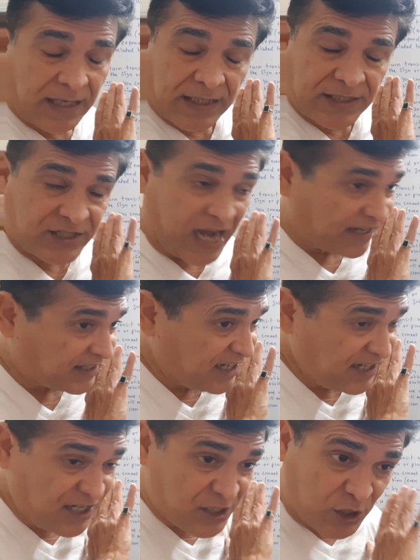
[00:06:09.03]

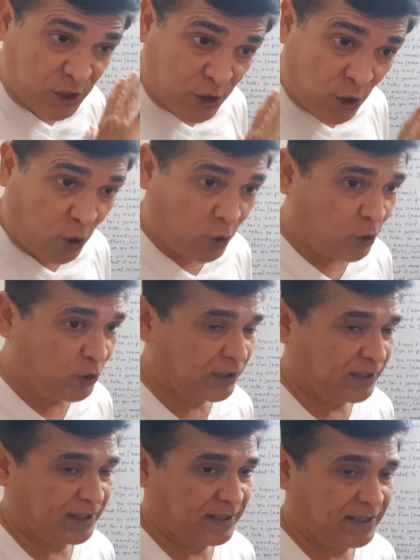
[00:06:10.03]
Saturn is
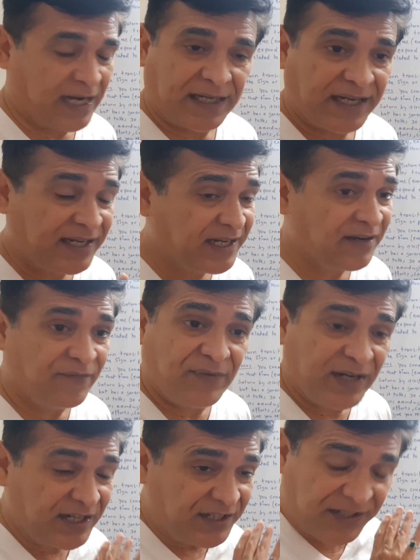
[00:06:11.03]
known that he
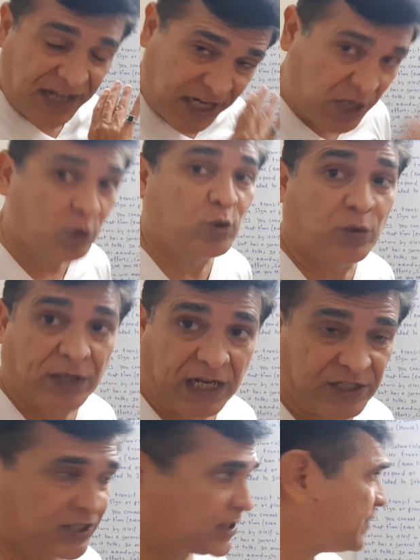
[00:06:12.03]
will take you to
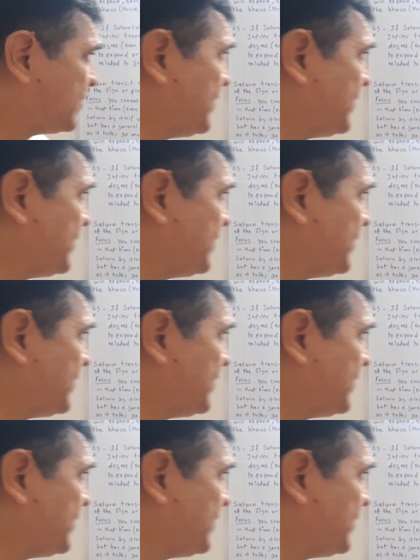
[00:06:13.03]
task.